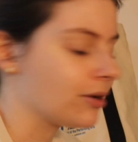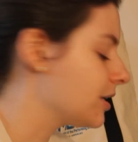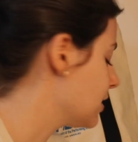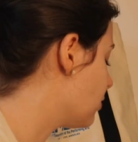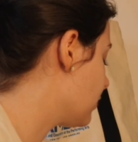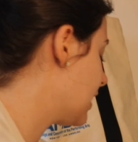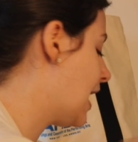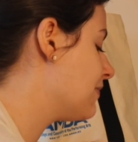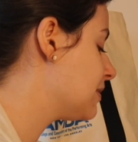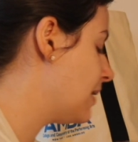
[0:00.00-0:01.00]
because I don't really
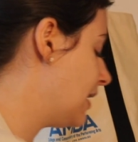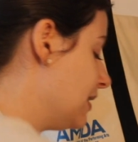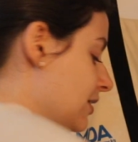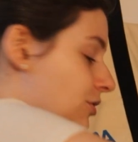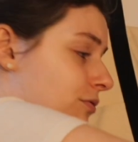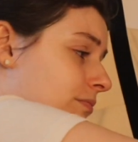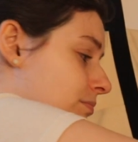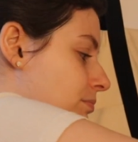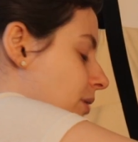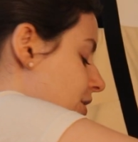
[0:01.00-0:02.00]
have as many as I do
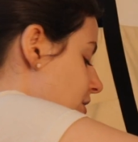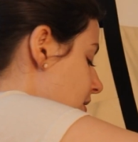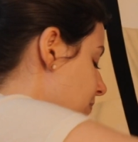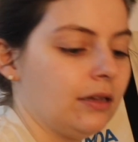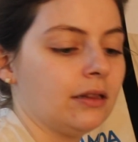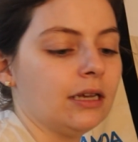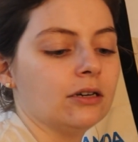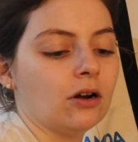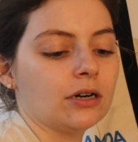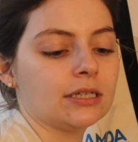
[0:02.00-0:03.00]
blushes. The
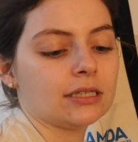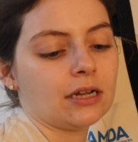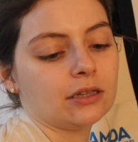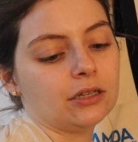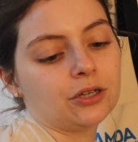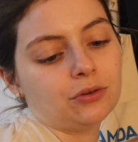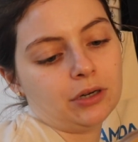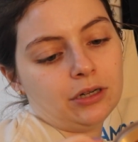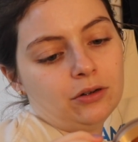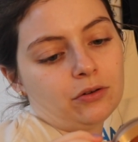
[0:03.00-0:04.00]
NARS
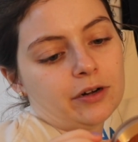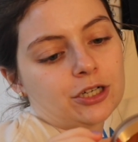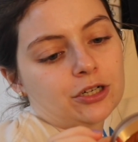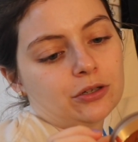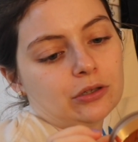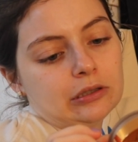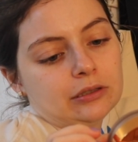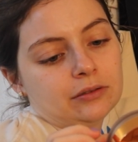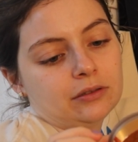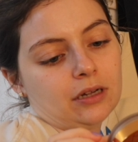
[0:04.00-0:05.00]
Laguna
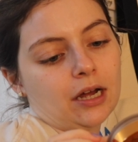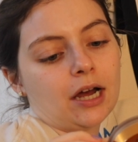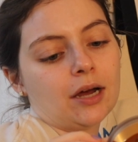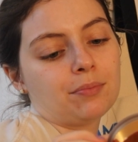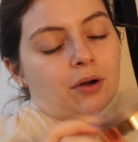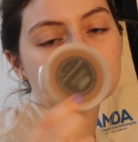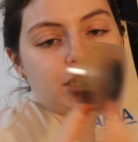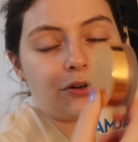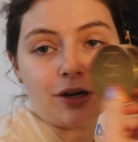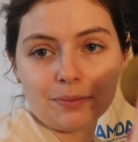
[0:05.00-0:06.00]
Original
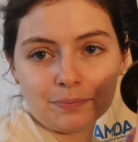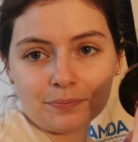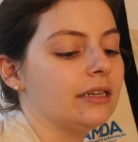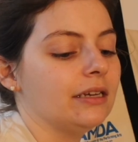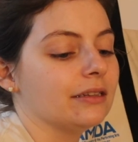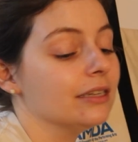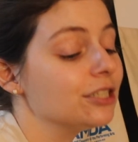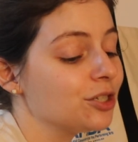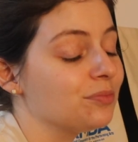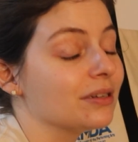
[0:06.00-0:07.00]
Bronzing Cream.
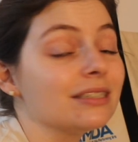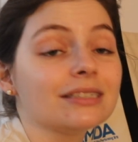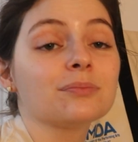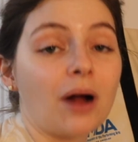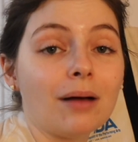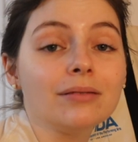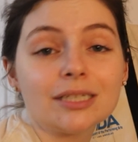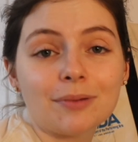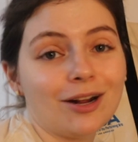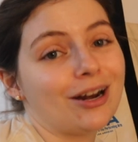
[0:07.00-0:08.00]
This is probably
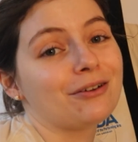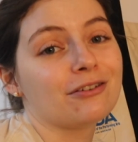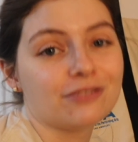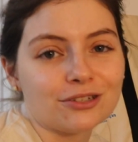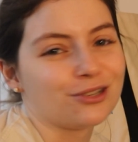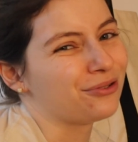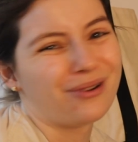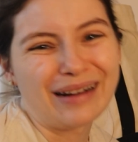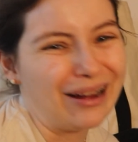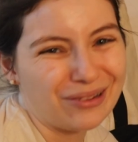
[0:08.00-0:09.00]
expired. I refuse to
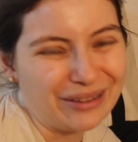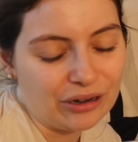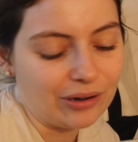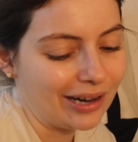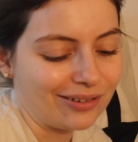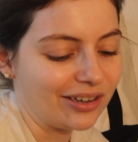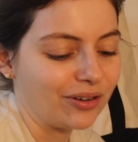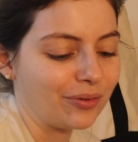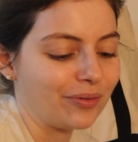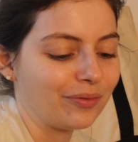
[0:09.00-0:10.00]
throw it out though. I don't
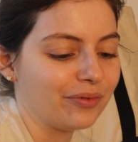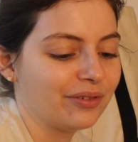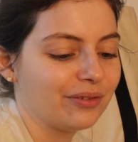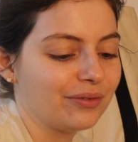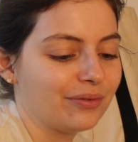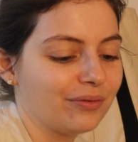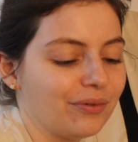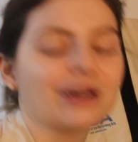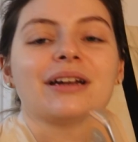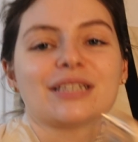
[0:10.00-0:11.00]
know
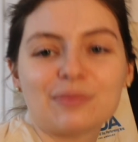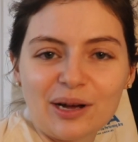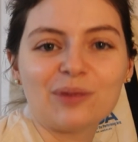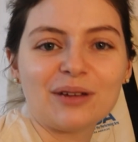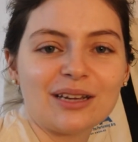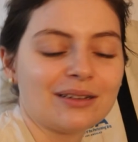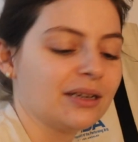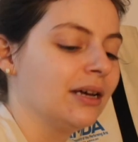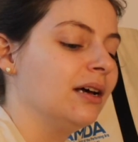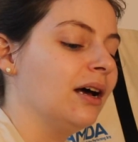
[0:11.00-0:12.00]
what it is about me.
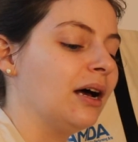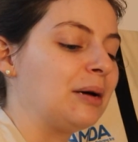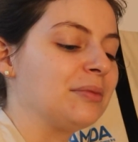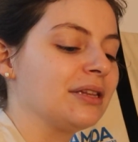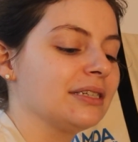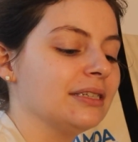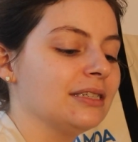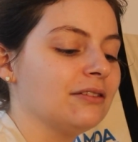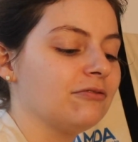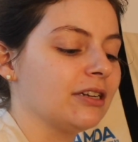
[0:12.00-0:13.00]
This
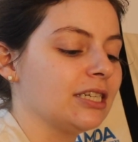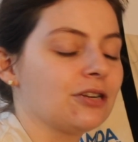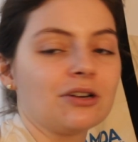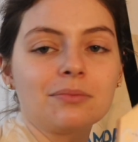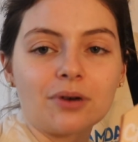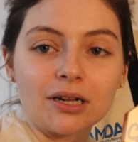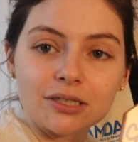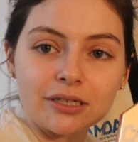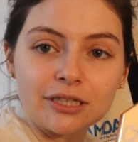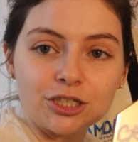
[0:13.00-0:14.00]
is the Fenty Cream
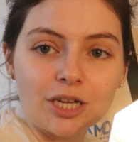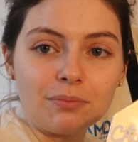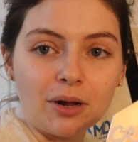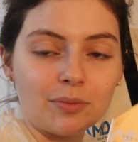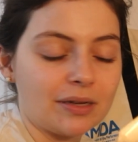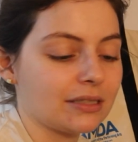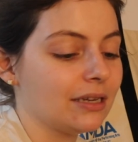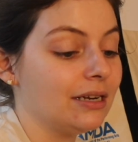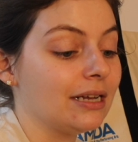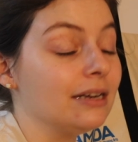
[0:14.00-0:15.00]
Bronzer in the shade Butter
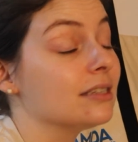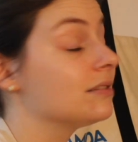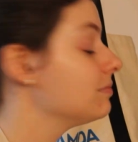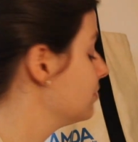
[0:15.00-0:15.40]
Biscuit. It is